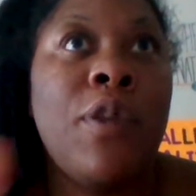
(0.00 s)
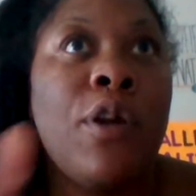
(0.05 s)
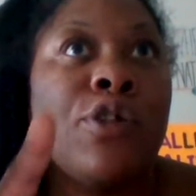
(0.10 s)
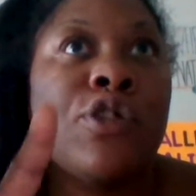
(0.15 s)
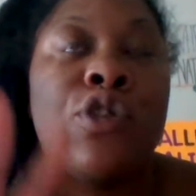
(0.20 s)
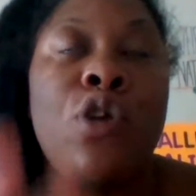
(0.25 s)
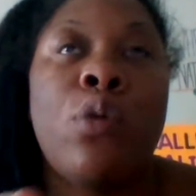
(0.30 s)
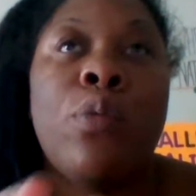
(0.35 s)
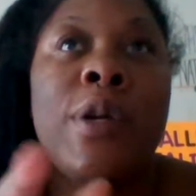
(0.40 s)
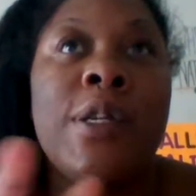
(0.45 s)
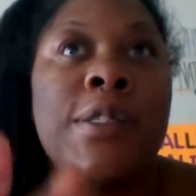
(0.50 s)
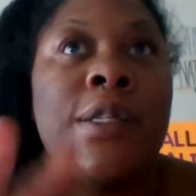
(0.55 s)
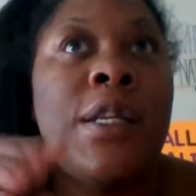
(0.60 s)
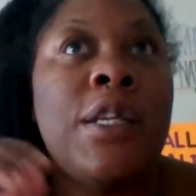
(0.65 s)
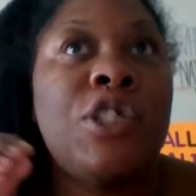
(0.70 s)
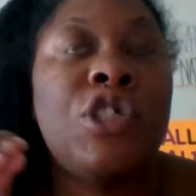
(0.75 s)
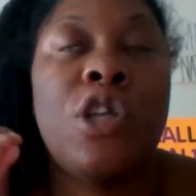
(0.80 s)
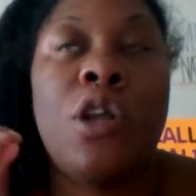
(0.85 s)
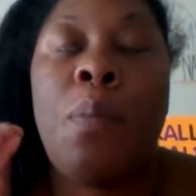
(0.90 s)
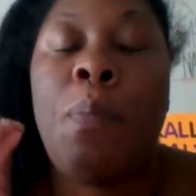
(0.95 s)
There's no reason
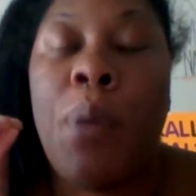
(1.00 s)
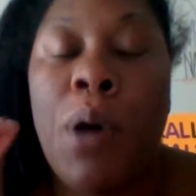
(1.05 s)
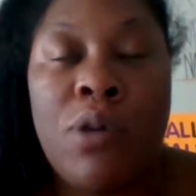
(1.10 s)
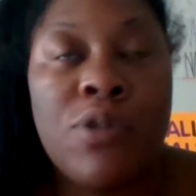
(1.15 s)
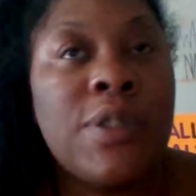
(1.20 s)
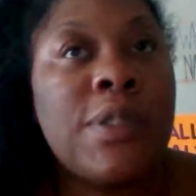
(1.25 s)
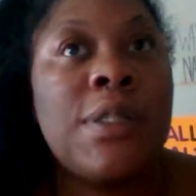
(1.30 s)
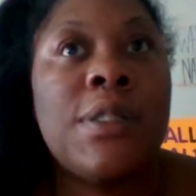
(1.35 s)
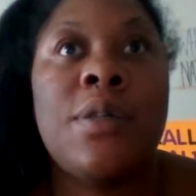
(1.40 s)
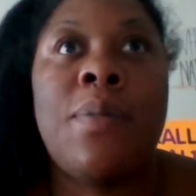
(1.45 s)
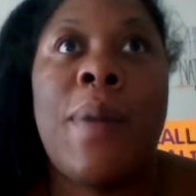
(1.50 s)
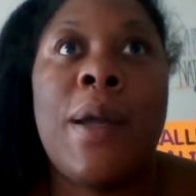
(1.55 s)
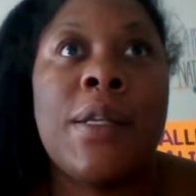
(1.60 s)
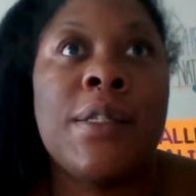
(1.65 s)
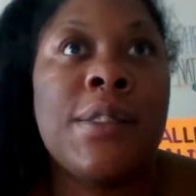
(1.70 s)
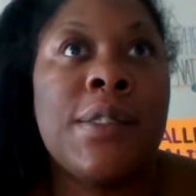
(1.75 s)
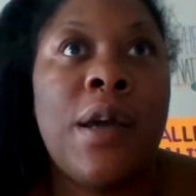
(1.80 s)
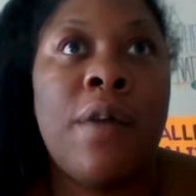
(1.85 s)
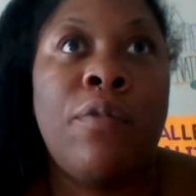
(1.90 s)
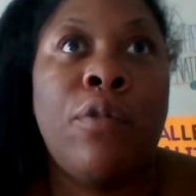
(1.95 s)
it should have posted to my
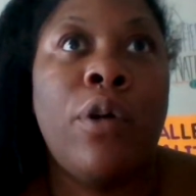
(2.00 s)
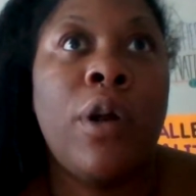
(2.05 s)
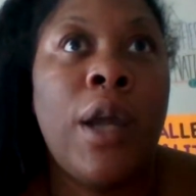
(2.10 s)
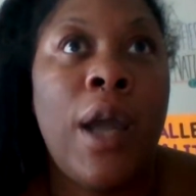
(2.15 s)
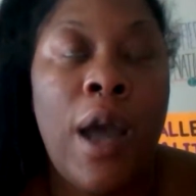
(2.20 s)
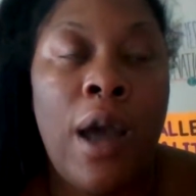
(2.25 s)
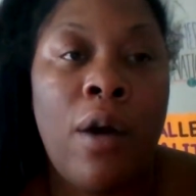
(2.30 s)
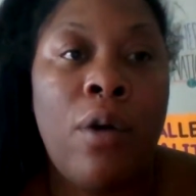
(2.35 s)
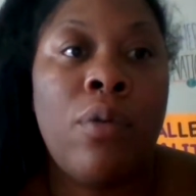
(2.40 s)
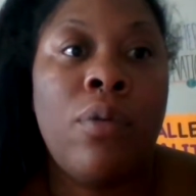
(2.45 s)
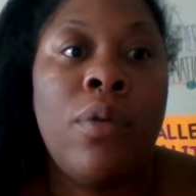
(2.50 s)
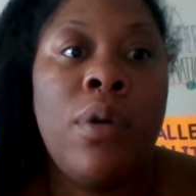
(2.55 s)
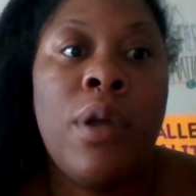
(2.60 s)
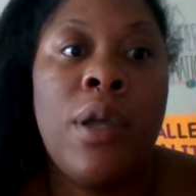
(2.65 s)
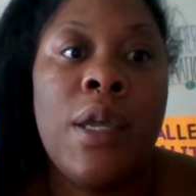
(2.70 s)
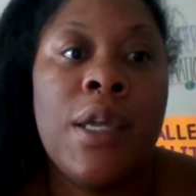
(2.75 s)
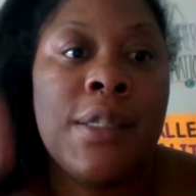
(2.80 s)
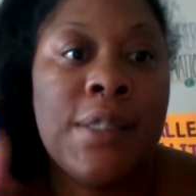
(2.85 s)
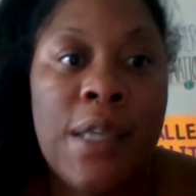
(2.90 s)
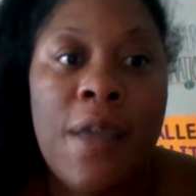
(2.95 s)
Discover account.
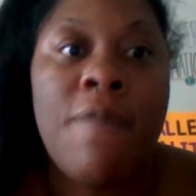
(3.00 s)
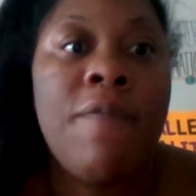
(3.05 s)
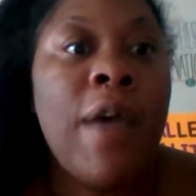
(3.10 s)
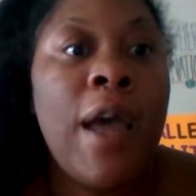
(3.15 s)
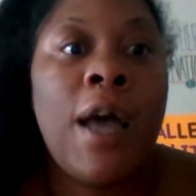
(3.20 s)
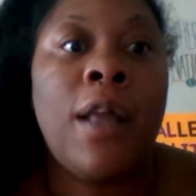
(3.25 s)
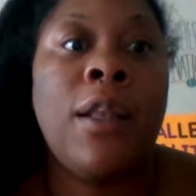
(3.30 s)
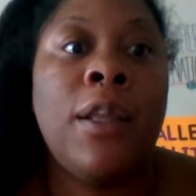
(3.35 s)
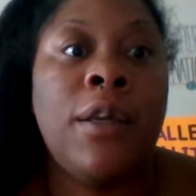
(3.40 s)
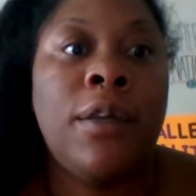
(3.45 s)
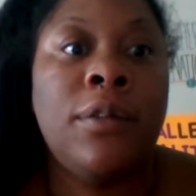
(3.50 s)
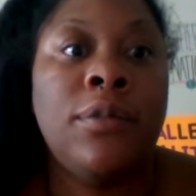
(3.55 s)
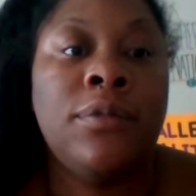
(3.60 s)
It's invalid.